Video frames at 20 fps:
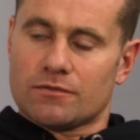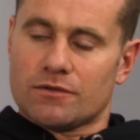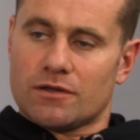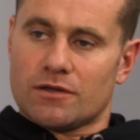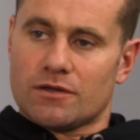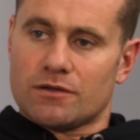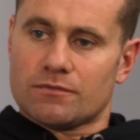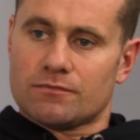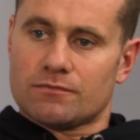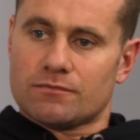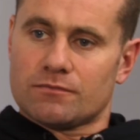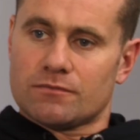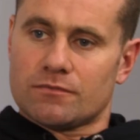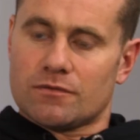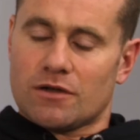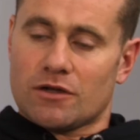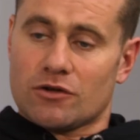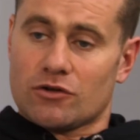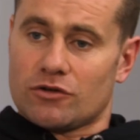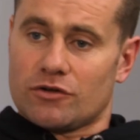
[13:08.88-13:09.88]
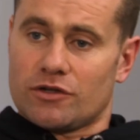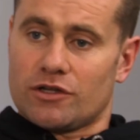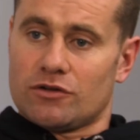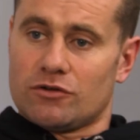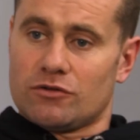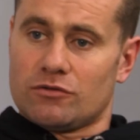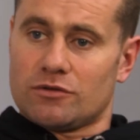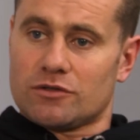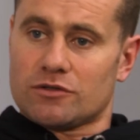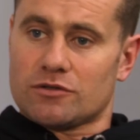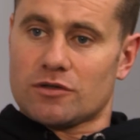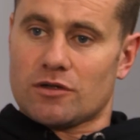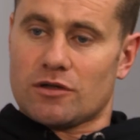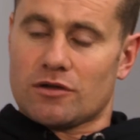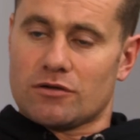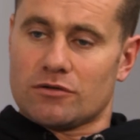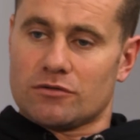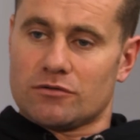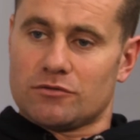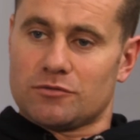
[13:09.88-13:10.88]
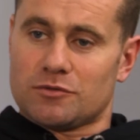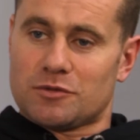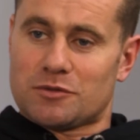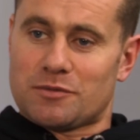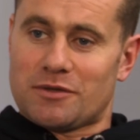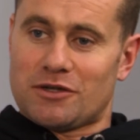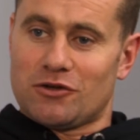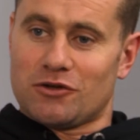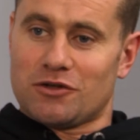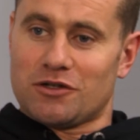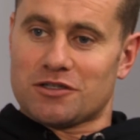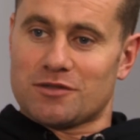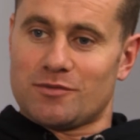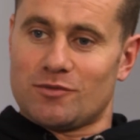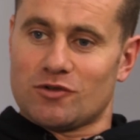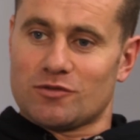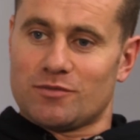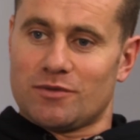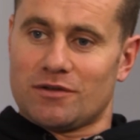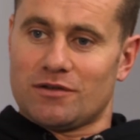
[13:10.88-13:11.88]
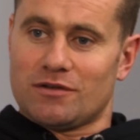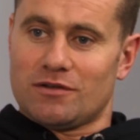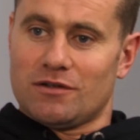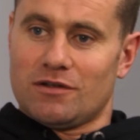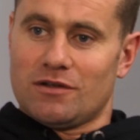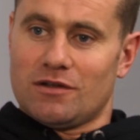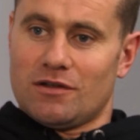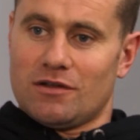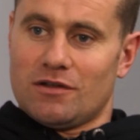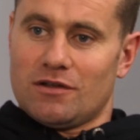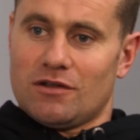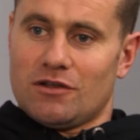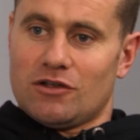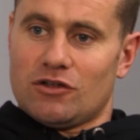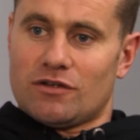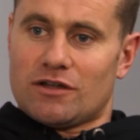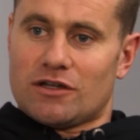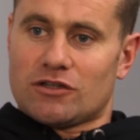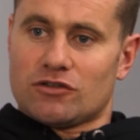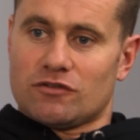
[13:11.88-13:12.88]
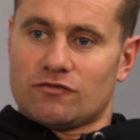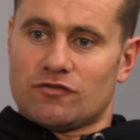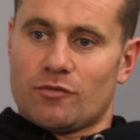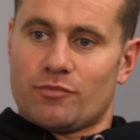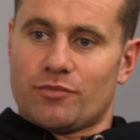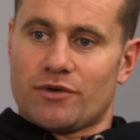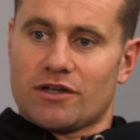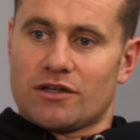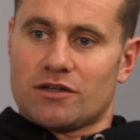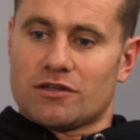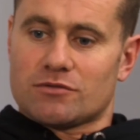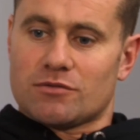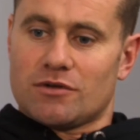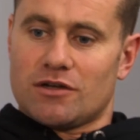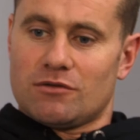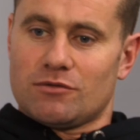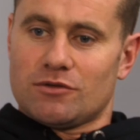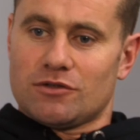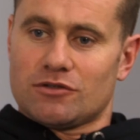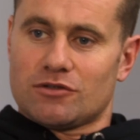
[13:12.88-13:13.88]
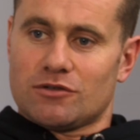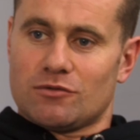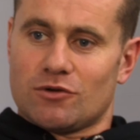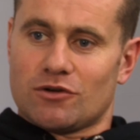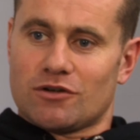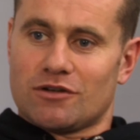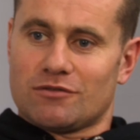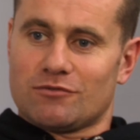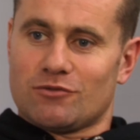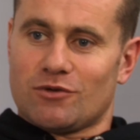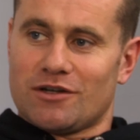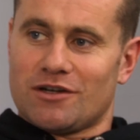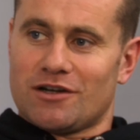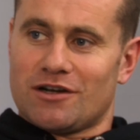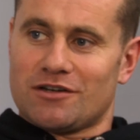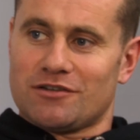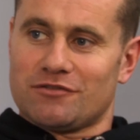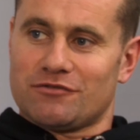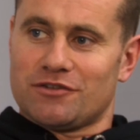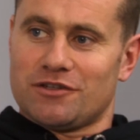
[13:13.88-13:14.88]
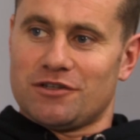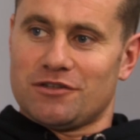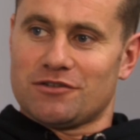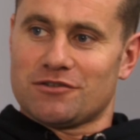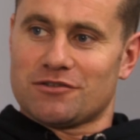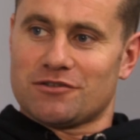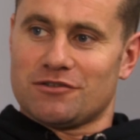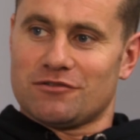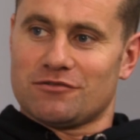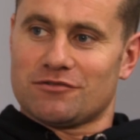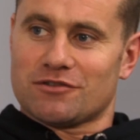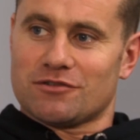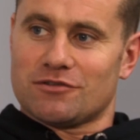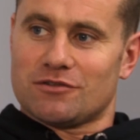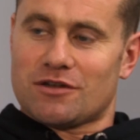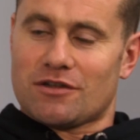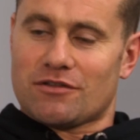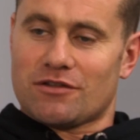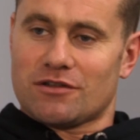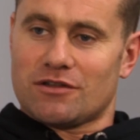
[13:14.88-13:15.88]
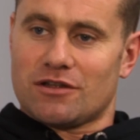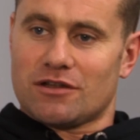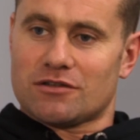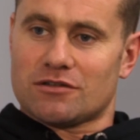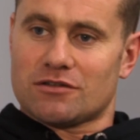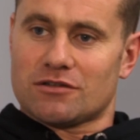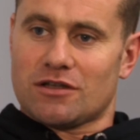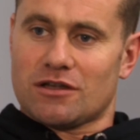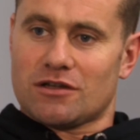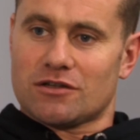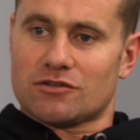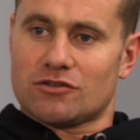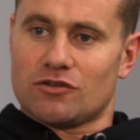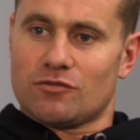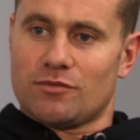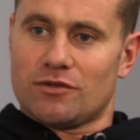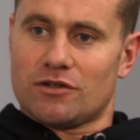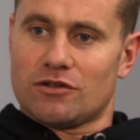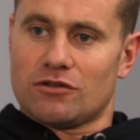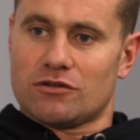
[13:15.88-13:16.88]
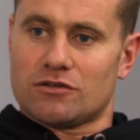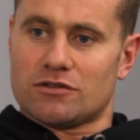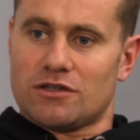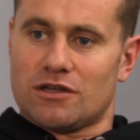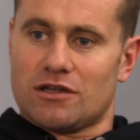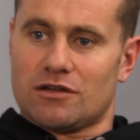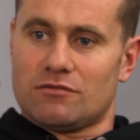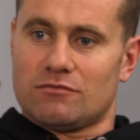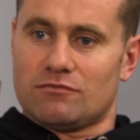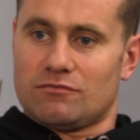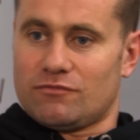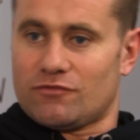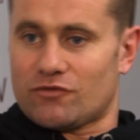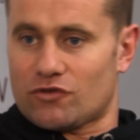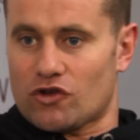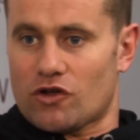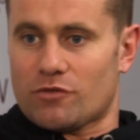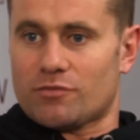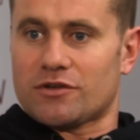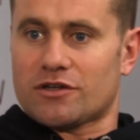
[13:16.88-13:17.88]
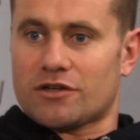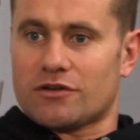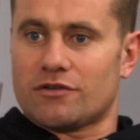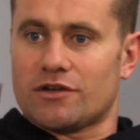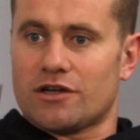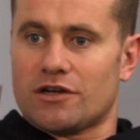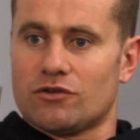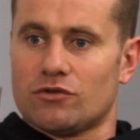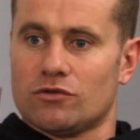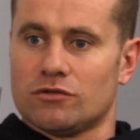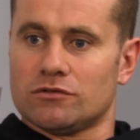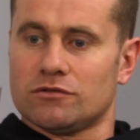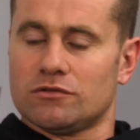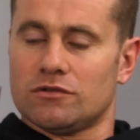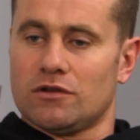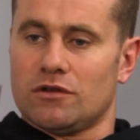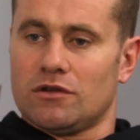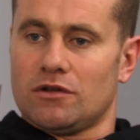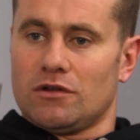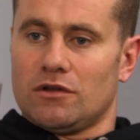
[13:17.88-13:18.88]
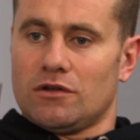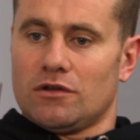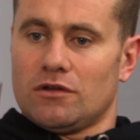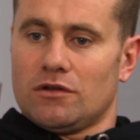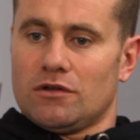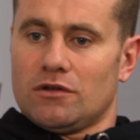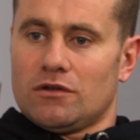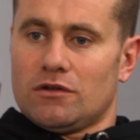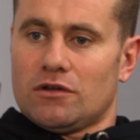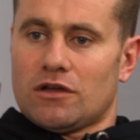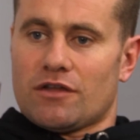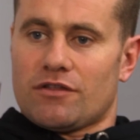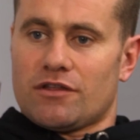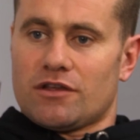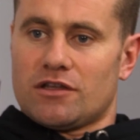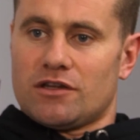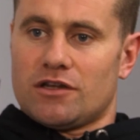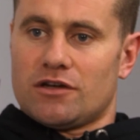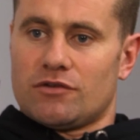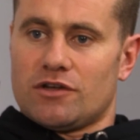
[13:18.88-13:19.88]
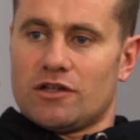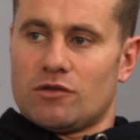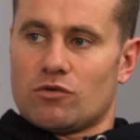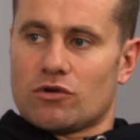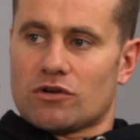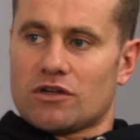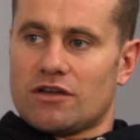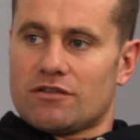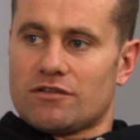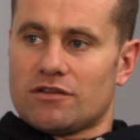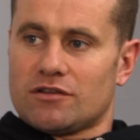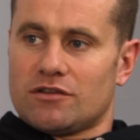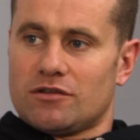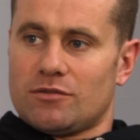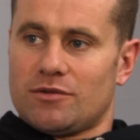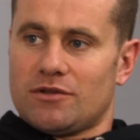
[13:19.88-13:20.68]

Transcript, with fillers: yeah. I don't really know. I don't know. We've been lucky, I suppose, but you know, I had a tough upbringing as well. We used to work quite hard in the fields and mm. stuff, so I think that's kind of stood me in good stead throughout my career. Knowing, I think you need a real work ethic to